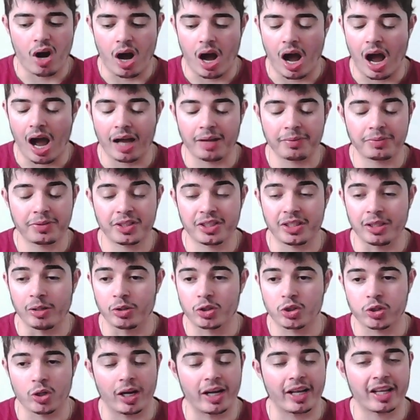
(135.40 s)
I'm still
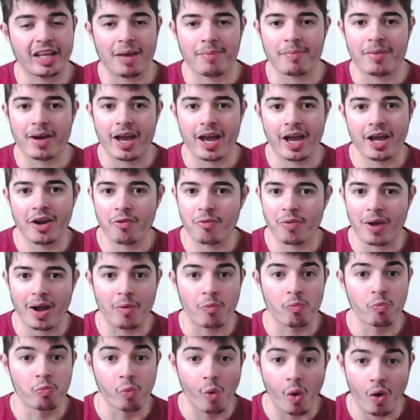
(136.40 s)
trying to get my head
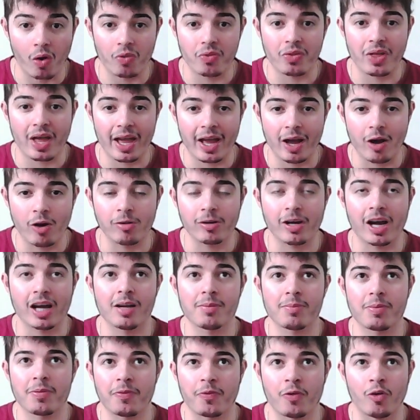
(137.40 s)
around what the hell kind of
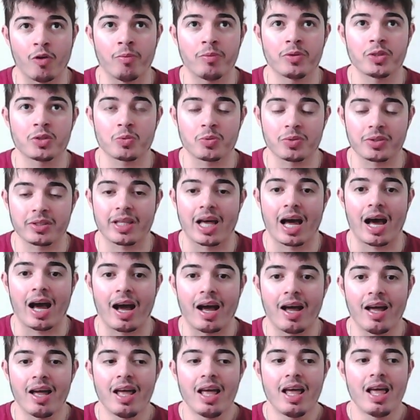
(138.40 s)
performance was that.
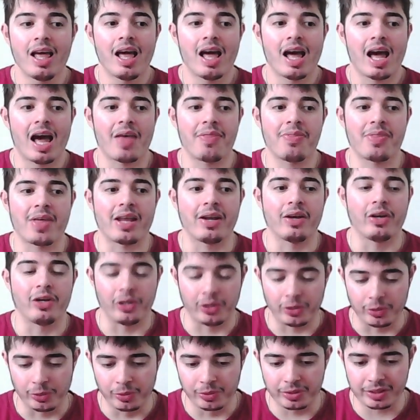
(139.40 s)
And then
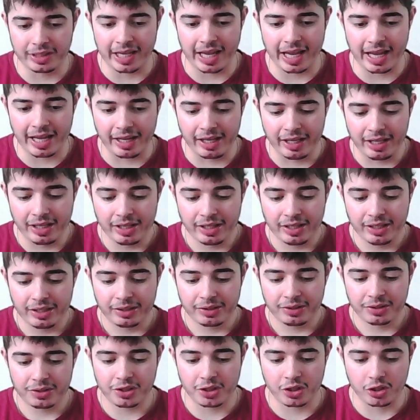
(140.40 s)
losing
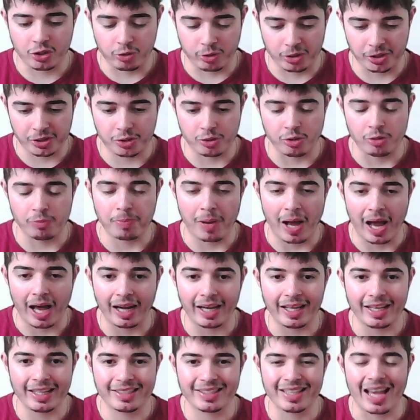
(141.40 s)
to Crystal
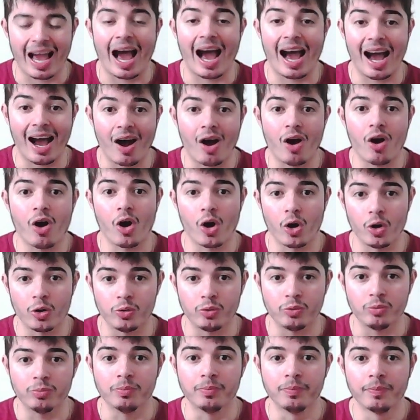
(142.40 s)
Palace at
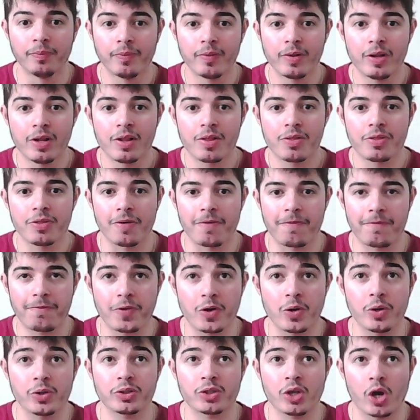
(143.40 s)
home. The
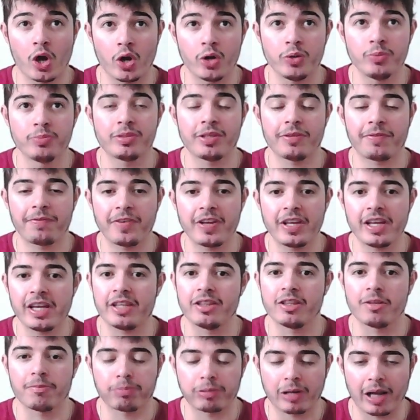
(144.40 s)
first home defeat in
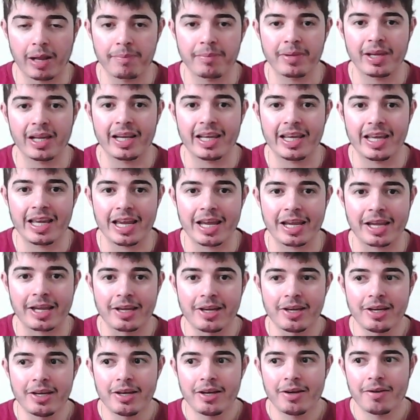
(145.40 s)
the Premier League
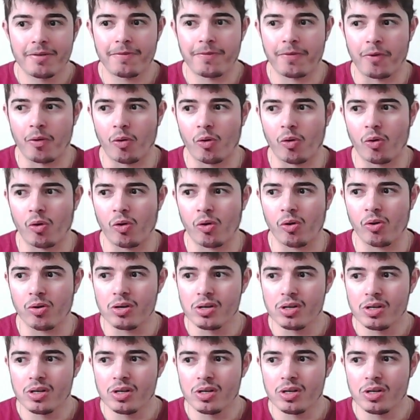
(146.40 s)
for,